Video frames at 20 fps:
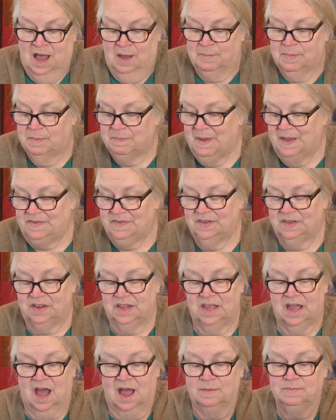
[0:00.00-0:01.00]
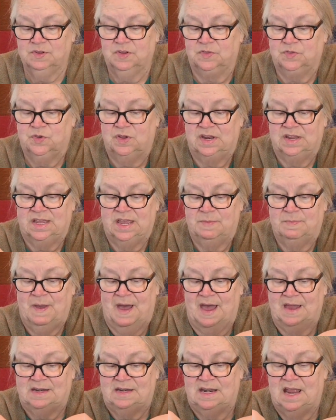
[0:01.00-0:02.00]
But basically, I'm just going to keep
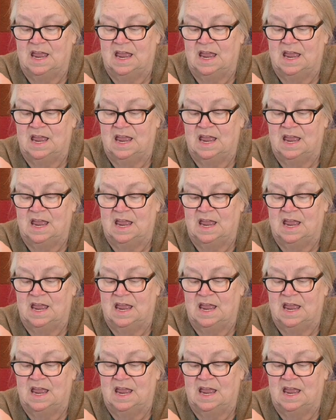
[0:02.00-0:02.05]
adding.